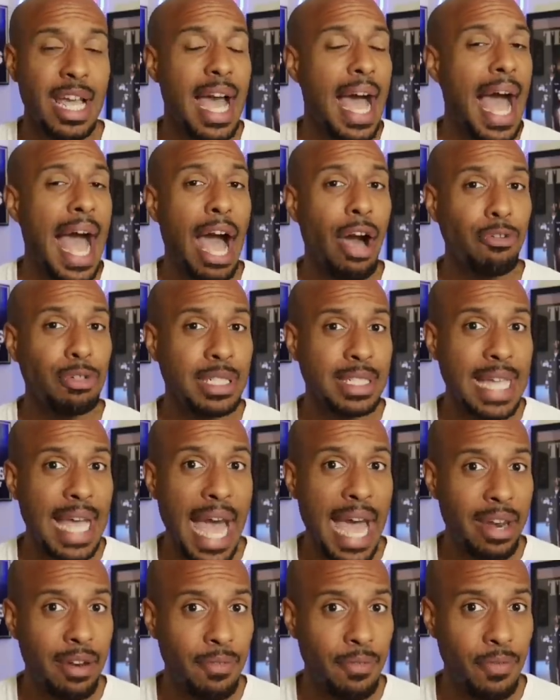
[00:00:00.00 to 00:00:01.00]
How
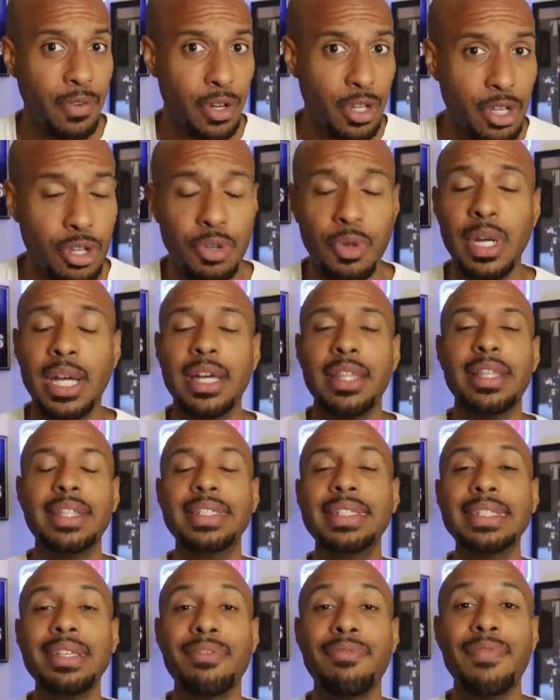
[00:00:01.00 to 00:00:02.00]
sad for you. This
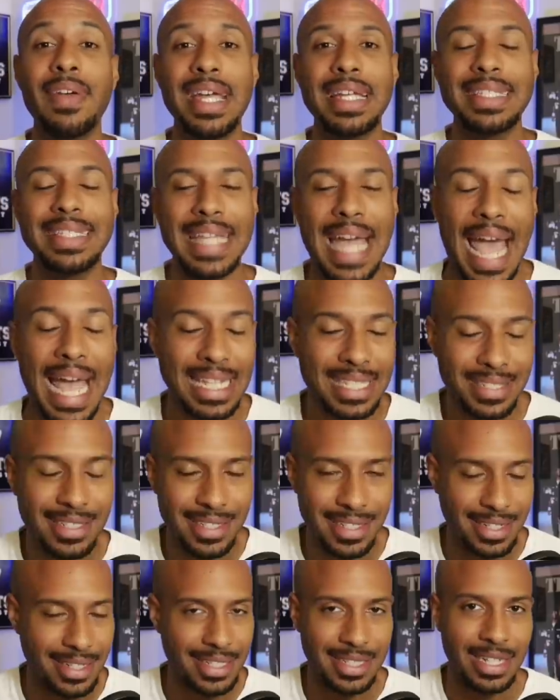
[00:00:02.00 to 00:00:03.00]
is a
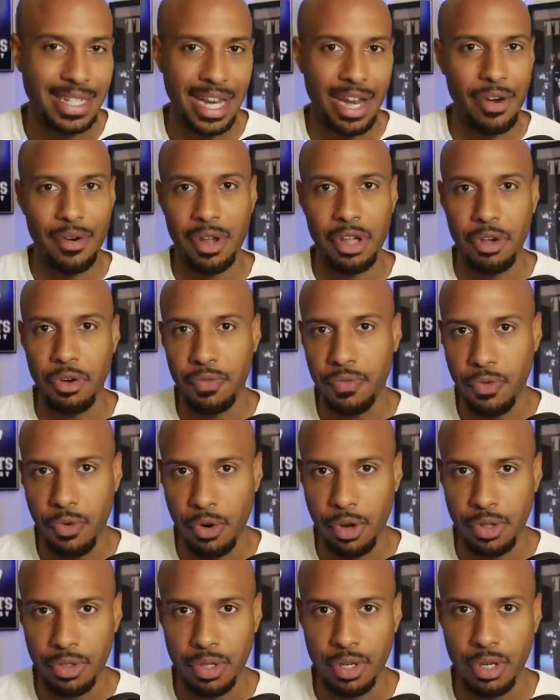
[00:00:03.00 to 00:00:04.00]
fantastic scenario
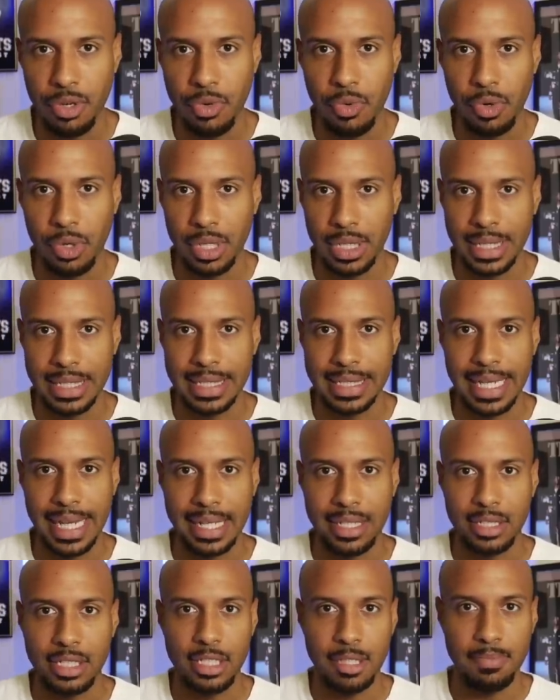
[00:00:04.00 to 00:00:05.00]
for the New Orleans
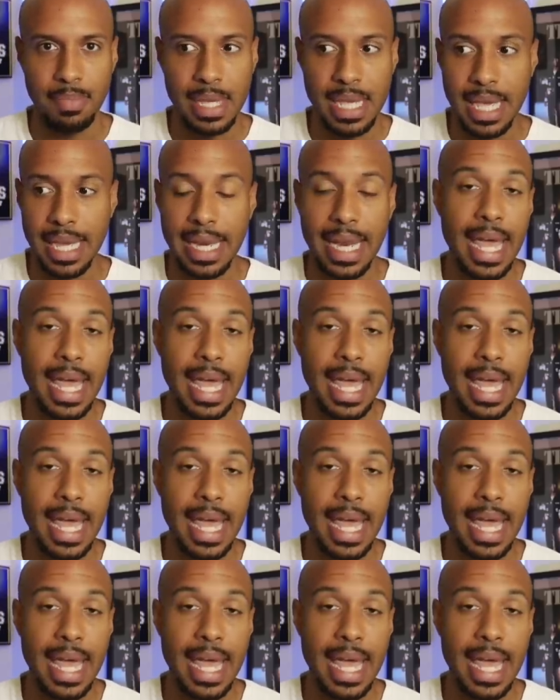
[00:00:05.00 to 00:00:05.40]
Saints to be in,